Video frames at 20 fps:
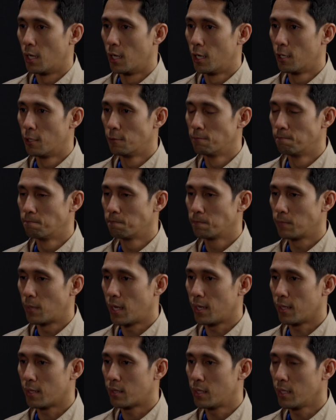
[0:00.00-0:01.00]

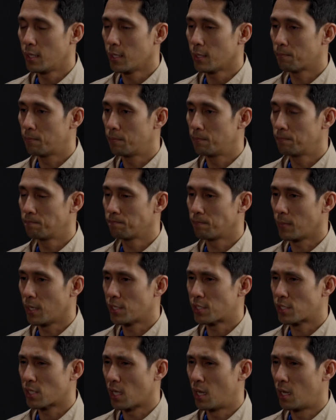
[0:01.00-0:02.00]
I think
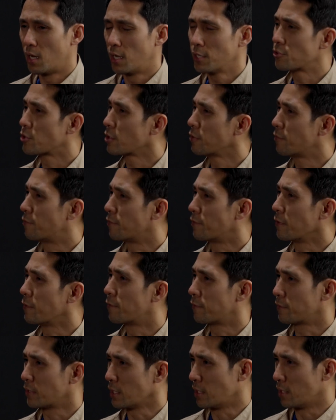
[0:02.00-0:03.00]
it's
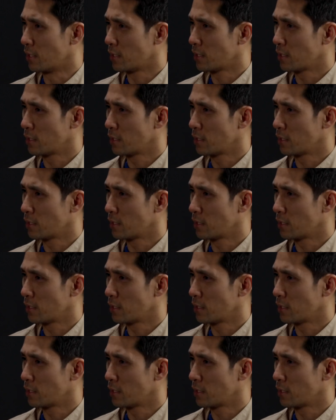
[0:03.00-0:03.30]
150.